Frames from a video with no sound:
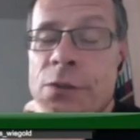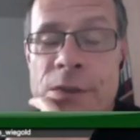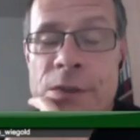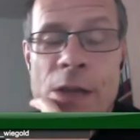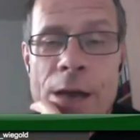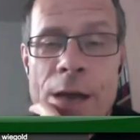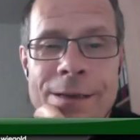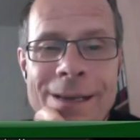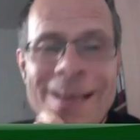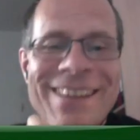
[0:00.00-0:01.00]
it's not.
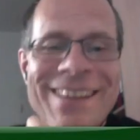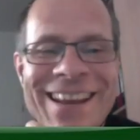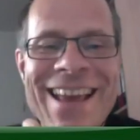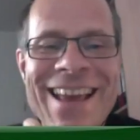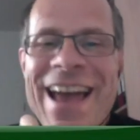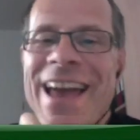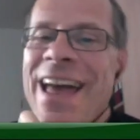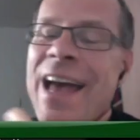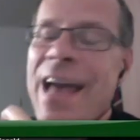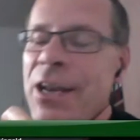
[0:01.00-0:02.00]

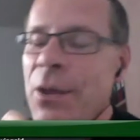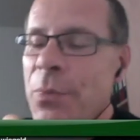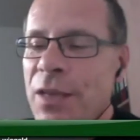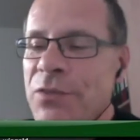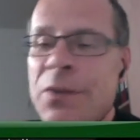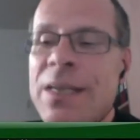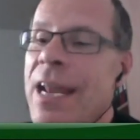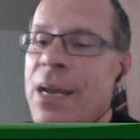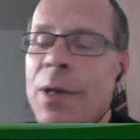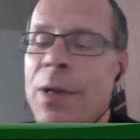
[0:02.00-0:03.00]
I don't think so that
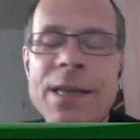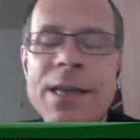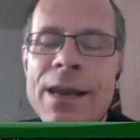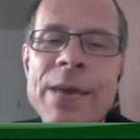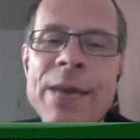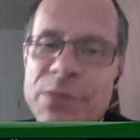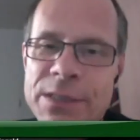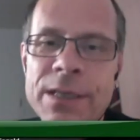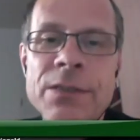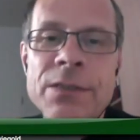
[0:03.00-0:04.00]
anyone claims
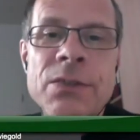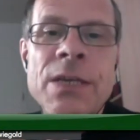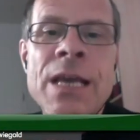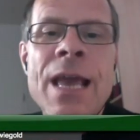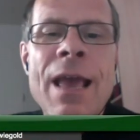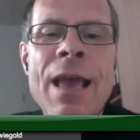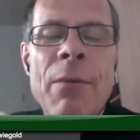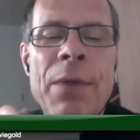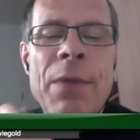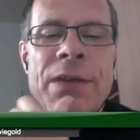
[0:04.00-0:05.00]
it is.
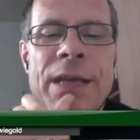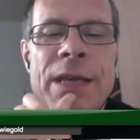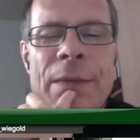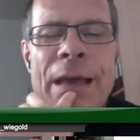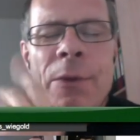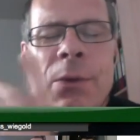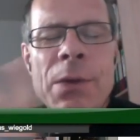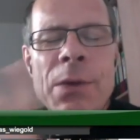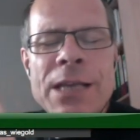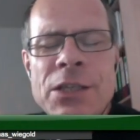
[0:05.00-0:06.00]
Okay. But I
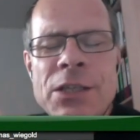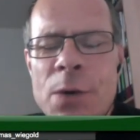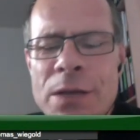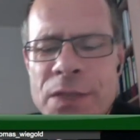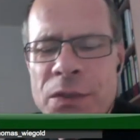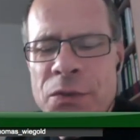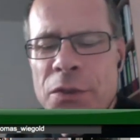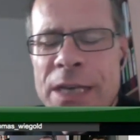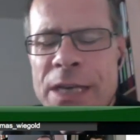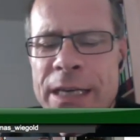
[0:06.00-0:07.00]
would like to know one thing,
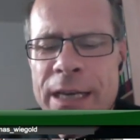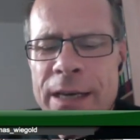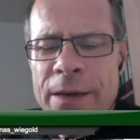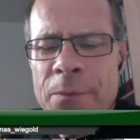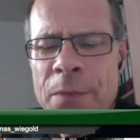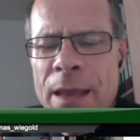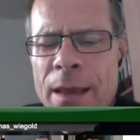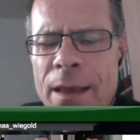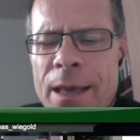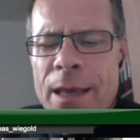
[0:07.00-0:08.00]
Sultan.
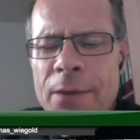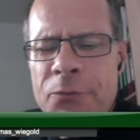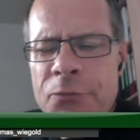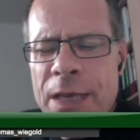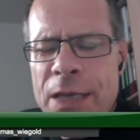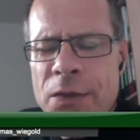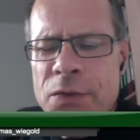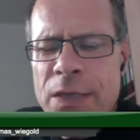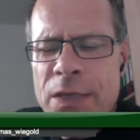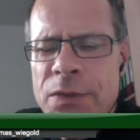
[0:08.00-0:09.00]
If we
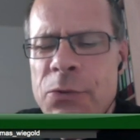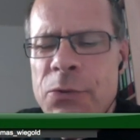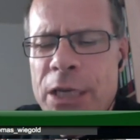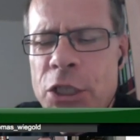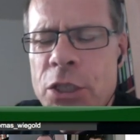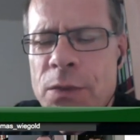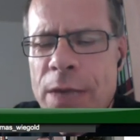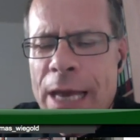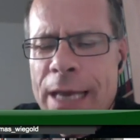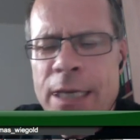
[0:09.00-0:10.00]
see
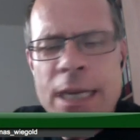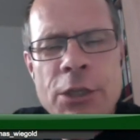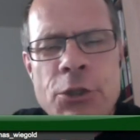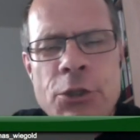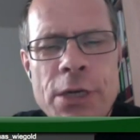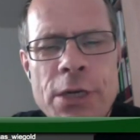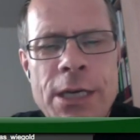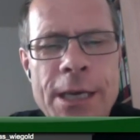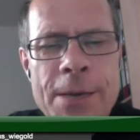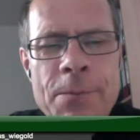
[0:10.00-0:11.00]
situations like in
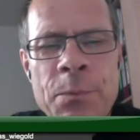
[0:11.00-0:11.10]
Turkey,